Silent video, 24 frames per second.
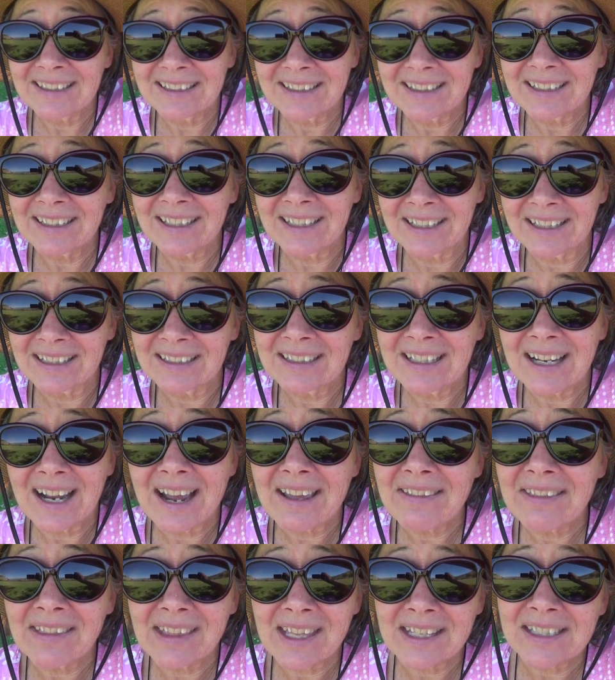Yeah,
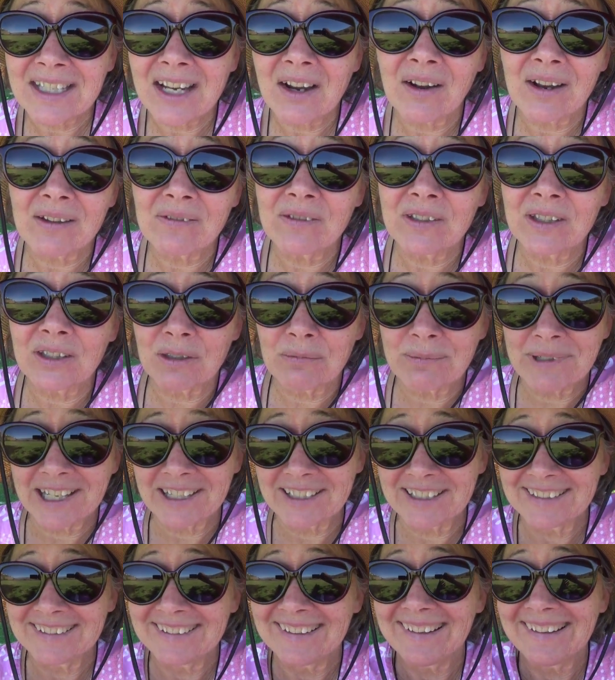I think that's how I feel
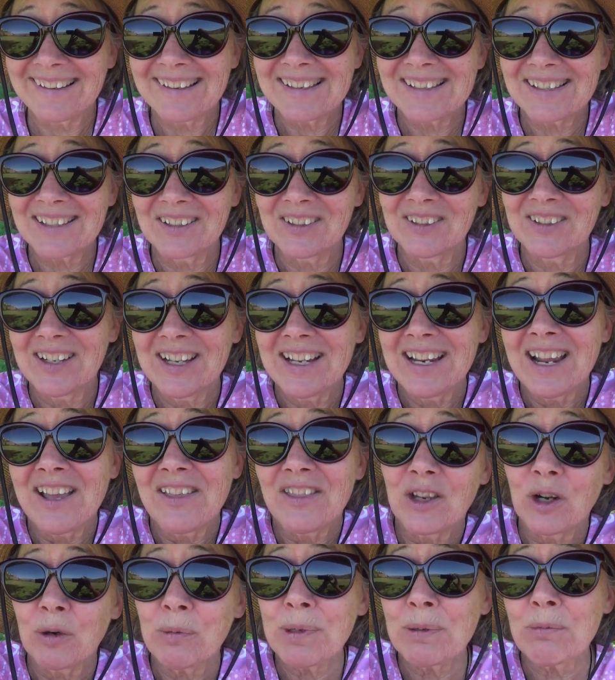about it. So
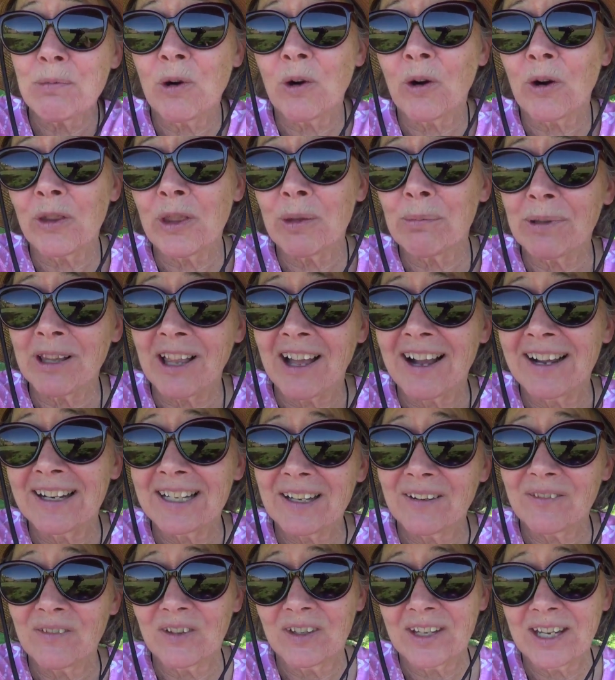there'll be more on the blog
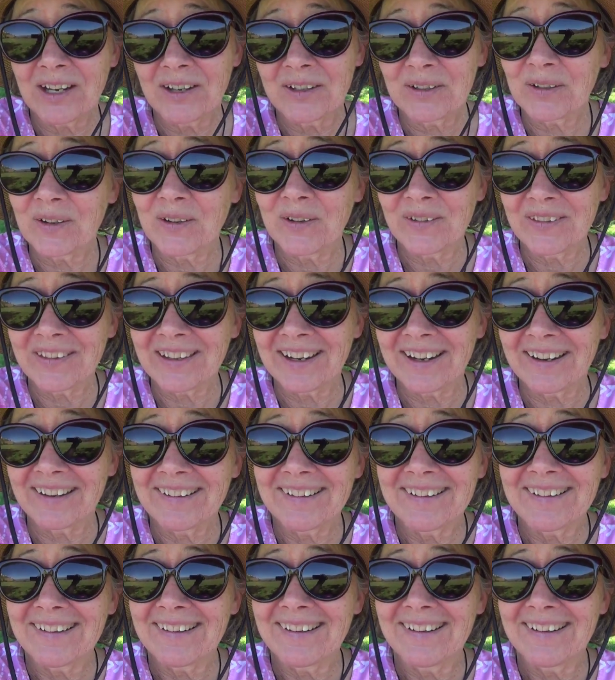if you care to go there.